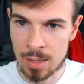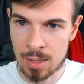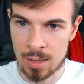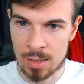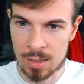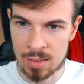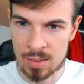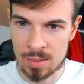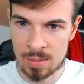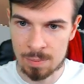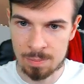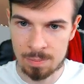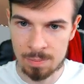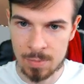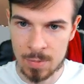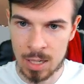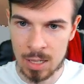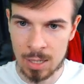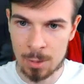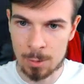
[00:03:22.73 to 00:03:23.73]
as
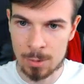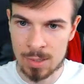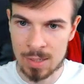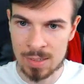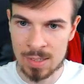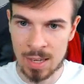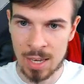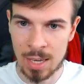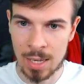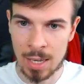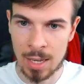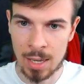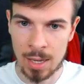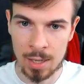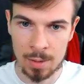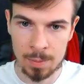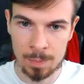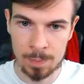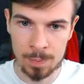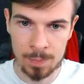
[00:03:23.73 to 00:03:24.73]
close as I
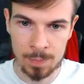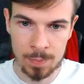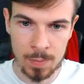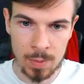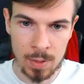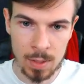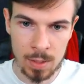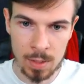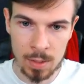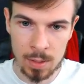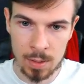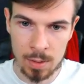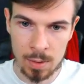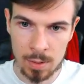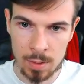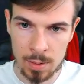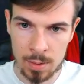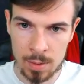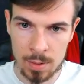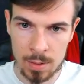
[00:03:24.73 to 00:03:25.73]
can.
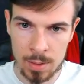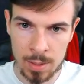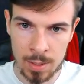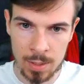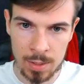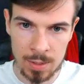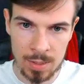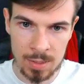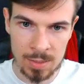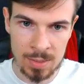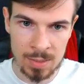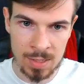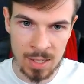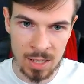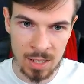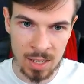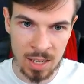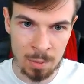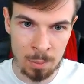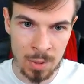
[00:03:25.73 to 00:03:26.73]
All right, this is
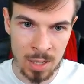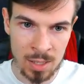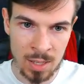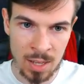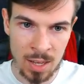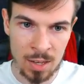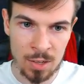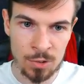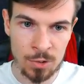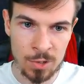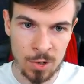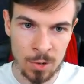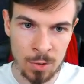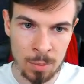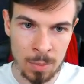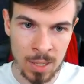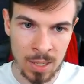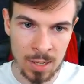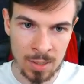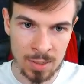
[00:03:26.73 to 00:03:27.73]
gonna give me an issue
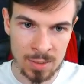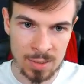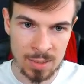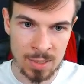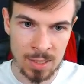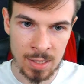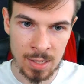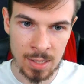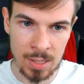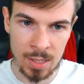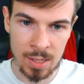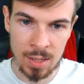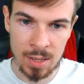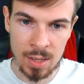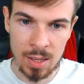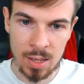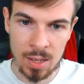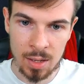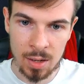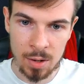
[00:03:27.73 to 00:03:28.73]
because
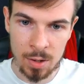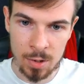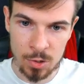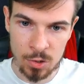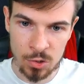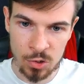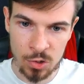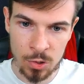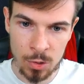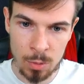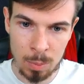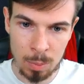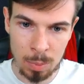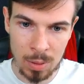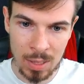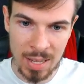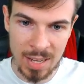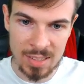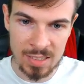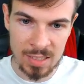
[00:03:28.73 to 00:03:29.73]
her shoe
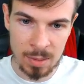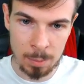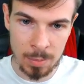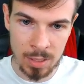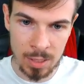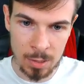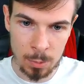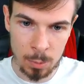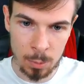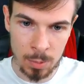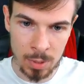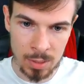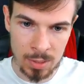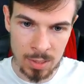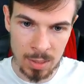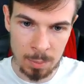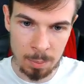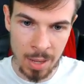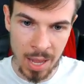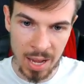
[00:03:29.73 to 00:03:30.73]
blends a bit with
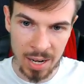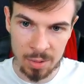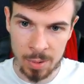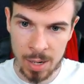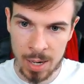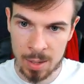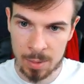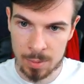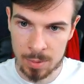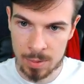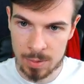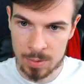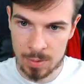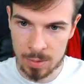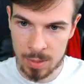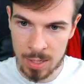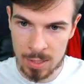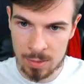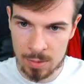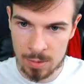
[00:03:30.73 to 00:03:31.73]
the background. So
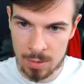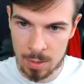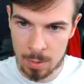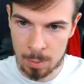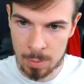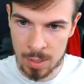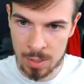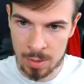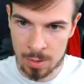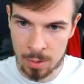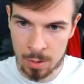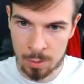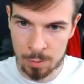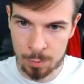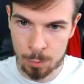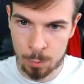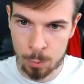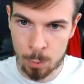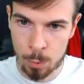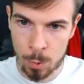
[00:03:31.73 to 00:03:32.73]
that's a bit
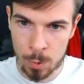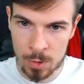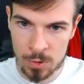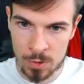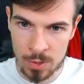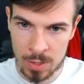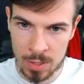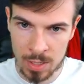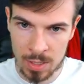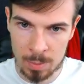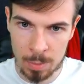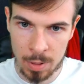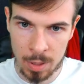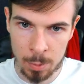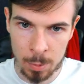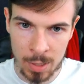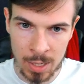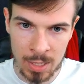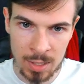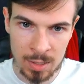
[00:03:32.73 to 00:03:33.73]
unfortunate, but
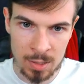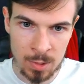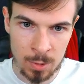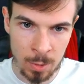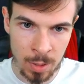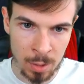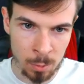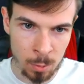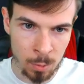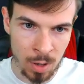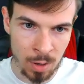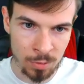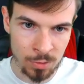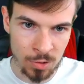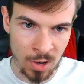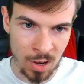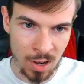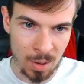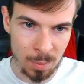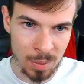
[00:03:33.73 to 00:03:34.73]
we're gonna do a rough
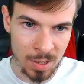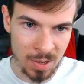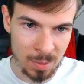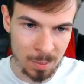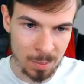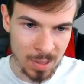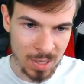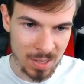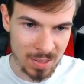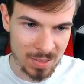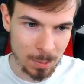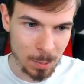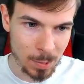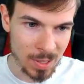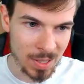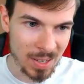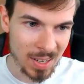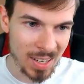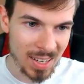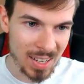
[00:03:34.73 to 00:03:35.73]
job here because
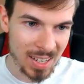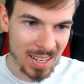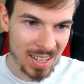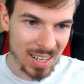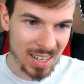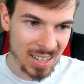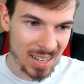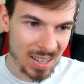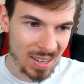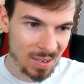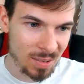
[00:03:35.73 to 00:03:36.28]
we're